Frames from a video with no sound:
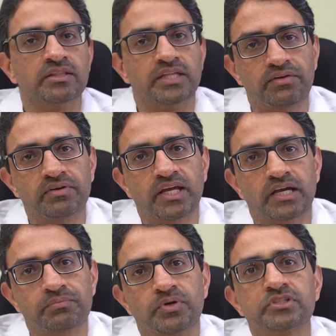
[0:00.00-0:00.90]
That will
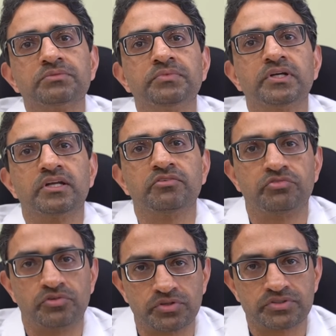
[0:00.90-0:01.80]
take approximately
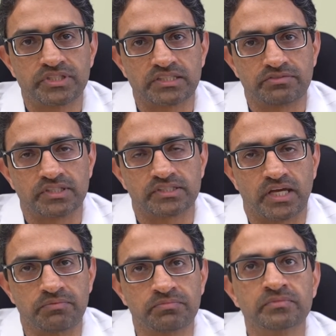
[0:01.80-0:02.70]
4 to 6 weeks
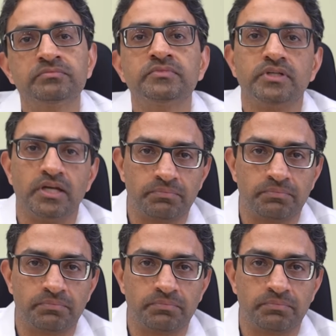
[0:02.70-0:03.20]
time,